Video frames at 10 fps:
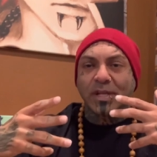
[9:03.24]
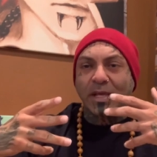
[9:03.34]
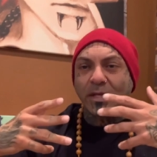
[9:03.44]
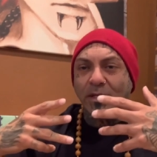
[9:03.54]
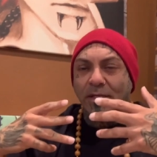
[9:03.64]

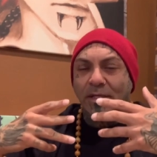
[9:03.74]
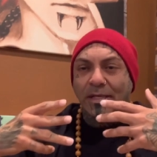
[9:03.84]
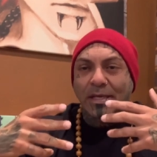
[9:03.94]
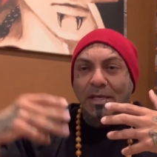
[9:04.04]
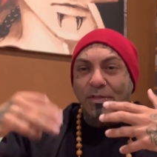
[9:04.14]
day.
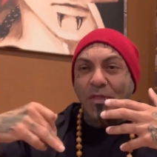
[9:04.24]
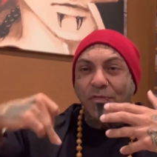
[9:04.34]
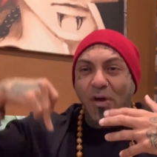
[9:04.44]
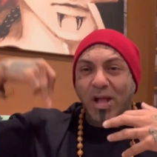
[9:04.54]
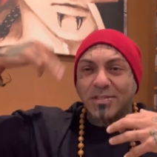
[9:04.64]
The
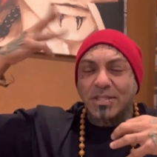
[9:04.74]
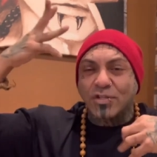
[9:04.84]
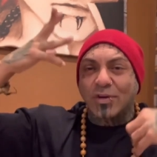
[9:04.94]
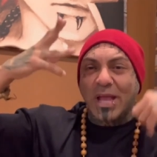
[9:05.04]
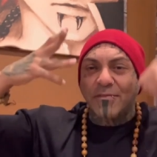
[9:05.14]
thoughts
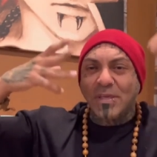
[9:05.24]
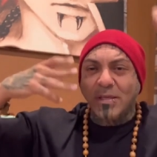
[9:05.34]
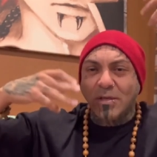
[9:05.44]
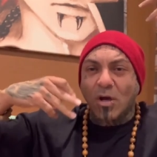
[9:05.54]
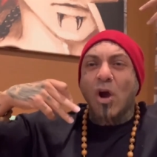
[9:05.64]
that you're
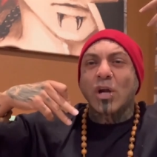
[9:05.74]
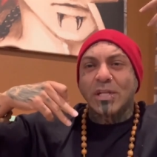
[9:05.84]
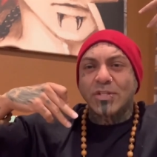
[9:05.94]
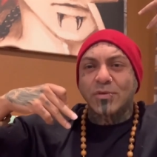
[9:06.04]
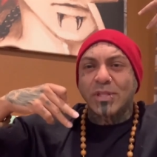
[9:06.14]
having are
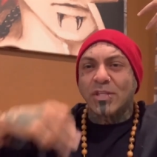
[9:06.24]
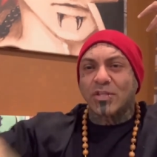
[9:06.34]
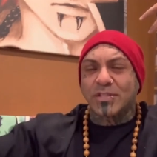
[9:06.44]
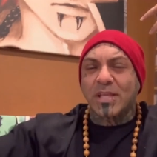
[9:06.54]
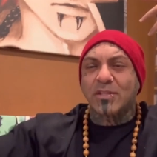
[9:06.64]
literally
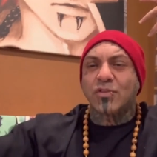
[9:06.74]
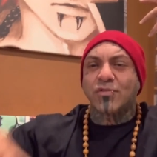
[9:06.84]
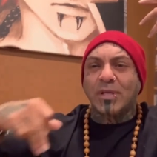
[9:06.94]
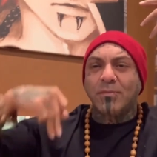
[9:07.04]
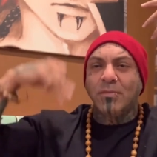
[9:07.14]
just like the
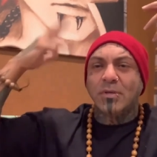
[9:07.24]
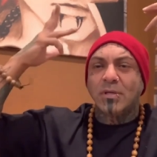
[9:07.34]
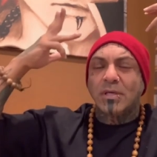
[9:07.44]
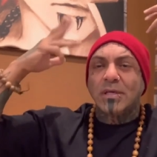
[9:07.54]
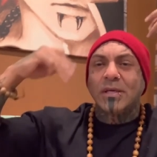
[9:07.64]
dream.
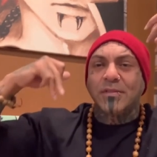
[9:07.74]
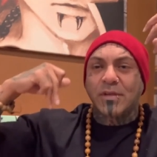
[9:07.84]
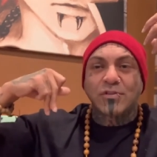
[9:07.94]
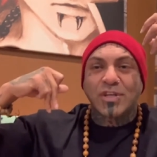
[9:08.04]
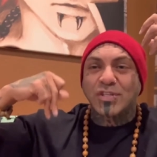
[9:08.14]

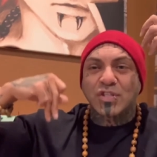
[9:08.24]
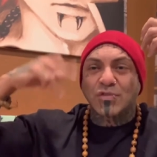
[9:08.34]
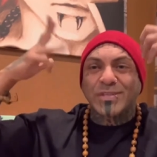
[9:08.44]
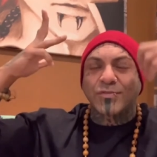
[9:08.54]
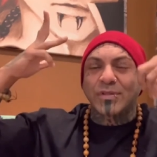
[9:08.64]
They're just
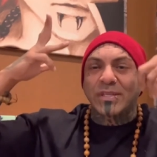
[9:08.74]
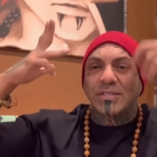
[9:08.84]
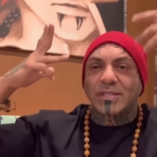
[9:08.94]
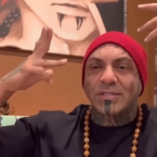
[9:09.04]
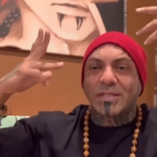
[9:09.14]
stress
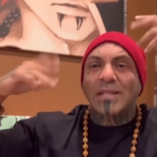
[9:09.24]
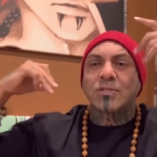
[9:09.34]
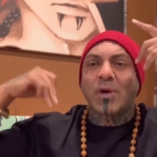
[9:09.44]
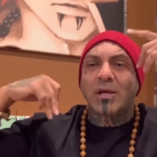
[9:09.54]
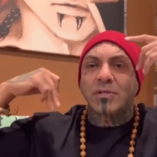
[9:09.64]
releases. That's
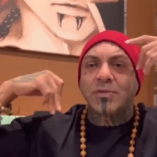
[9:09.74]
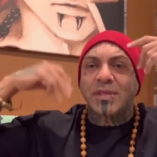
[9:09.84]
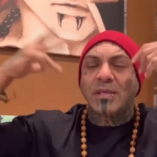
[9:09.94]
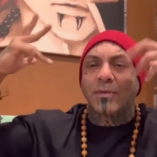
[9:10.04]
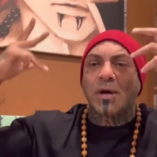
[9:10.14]
why you
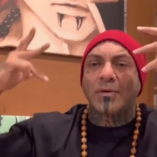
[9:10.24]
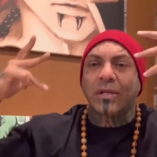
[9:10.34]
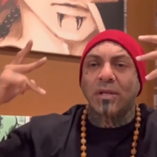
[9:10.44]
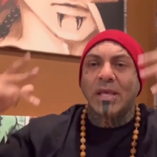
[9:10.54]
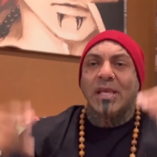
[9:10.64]
think about
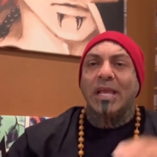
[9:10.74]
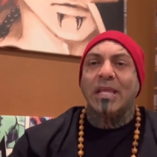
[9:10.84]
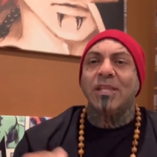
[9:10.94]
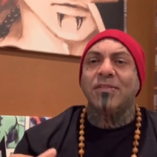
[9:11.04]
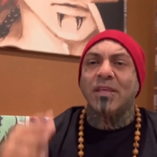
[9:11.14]
it.
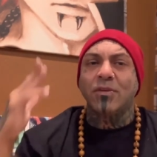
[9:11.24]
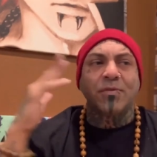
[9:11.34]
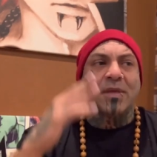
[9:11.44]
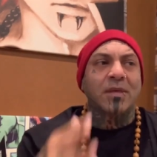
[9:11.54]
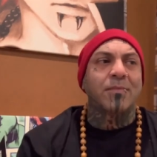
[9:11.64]
Anything you
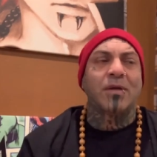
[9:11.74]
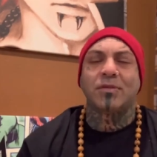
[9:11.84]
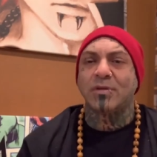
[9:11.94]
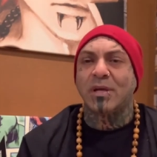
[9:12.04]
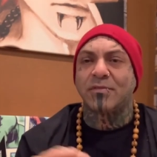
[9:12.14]
think about
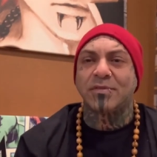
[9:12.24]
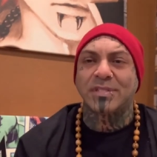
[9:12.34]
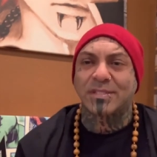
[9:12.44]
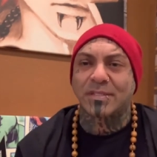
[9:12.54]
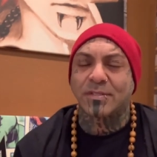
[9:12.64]
that you have a
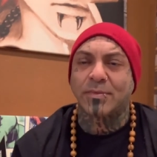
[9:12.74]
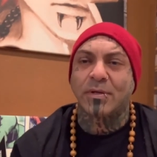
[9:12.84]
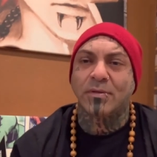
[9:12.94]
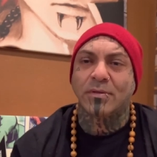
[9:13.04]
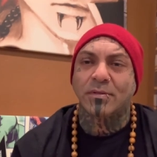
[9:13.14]
resistance
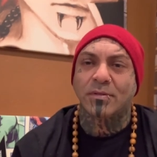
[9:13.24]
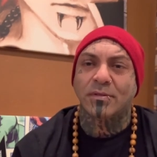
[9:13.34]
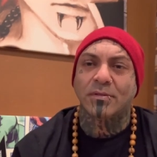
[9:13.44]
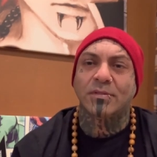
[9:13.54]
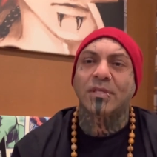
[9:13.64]
about.
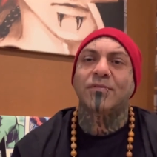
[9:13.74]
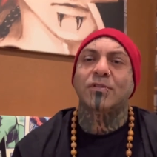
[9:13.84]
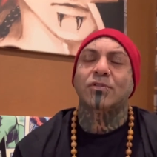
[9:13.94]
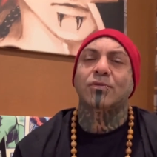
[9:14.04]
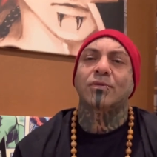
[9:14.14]
See if
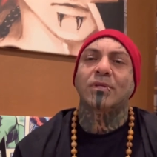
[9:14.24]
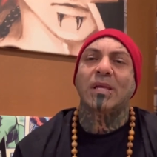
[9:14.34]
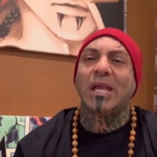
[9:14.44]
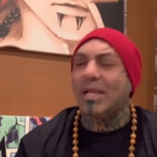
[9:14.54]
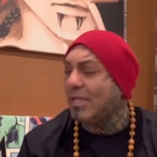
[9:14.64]
it's true.
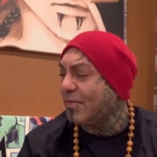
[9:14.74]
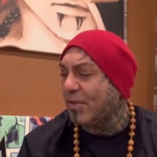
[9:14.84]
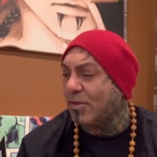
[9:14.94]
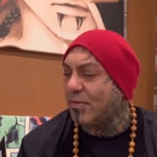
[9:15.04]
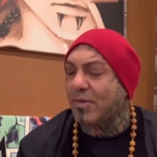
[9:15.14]

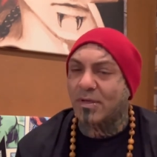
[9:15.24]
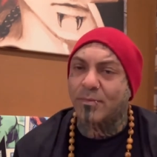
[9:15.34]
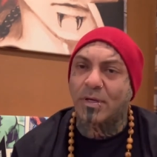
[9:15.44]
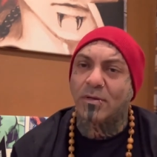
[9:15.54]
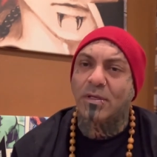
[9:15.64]
Anything you think
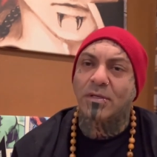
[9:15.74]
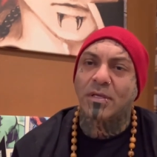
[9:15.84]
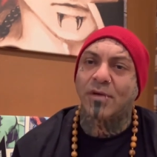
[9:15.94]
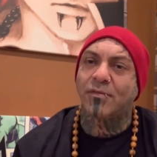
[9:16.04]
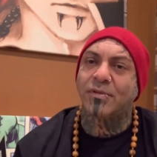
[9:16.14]
about,
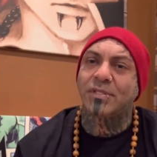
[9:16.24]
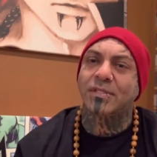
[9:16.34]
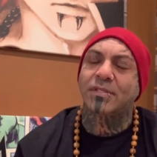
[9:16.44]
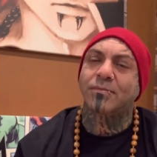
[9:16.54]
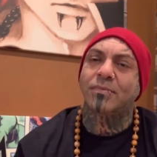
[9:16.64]
you have a
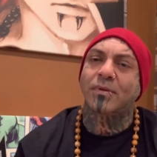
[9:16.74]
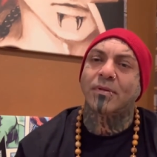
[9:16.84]
resistance.